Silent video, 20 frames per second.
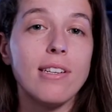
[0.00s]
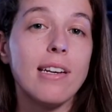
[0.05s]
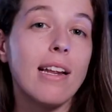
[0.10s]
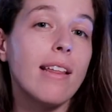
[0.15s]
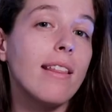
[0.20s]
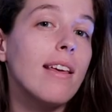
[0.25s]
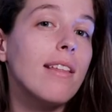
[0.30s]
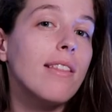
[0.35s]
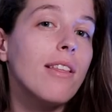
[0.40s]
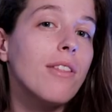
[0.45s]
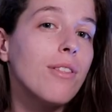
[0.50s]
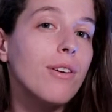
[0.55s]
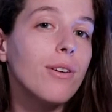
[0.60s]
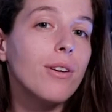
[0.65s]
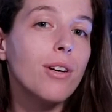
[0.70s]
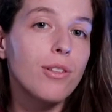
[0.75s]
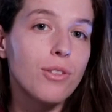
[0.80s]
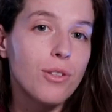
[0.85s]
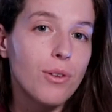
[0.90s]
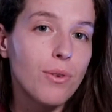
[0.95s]
I think that there
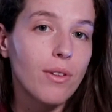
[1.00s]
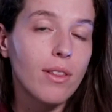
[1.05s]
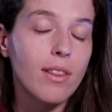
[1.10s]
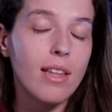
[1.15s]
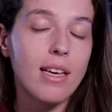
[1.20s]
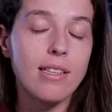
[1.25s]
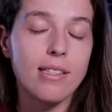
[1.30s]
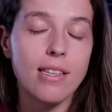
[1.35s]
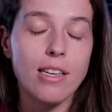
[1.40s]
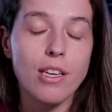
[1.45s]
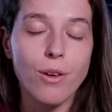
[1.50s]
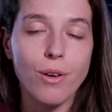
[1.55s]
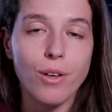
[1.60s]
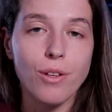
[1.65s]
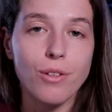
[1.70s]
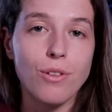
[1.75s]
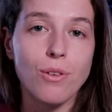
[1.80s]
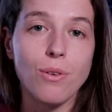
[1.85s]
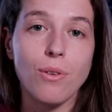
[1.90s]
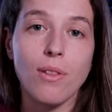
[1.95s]
are two things that you
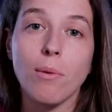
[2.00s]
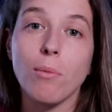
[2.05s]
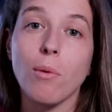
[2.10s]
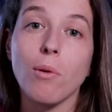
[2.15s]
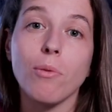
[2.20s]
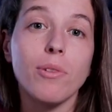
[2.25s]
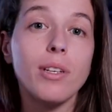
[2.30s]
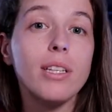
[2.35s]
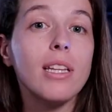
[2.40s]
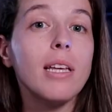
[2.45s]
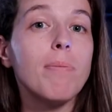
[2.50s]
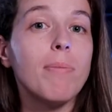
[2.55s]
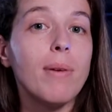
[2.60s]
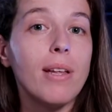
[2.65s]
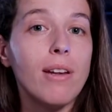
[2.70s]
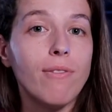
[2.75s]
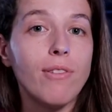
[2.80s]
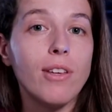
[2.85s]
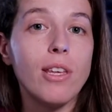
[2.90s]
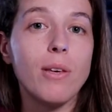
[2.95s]
can do that will really
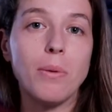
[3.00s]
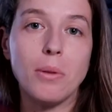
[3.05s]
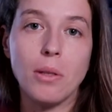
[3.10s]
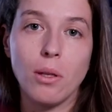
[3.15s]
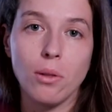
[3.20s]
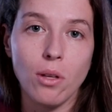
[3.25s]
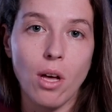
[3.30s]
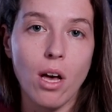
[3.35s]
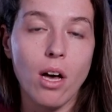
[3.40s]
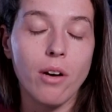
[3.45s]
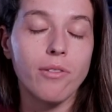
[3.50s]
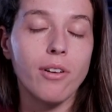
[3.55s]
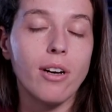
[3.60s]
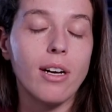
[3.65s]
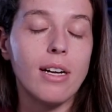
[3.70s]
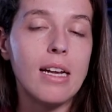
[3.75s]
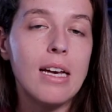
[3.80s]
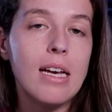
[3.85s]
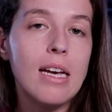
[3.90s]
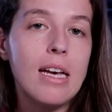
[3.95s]
benefit you in the long
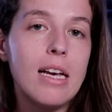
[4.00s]
run.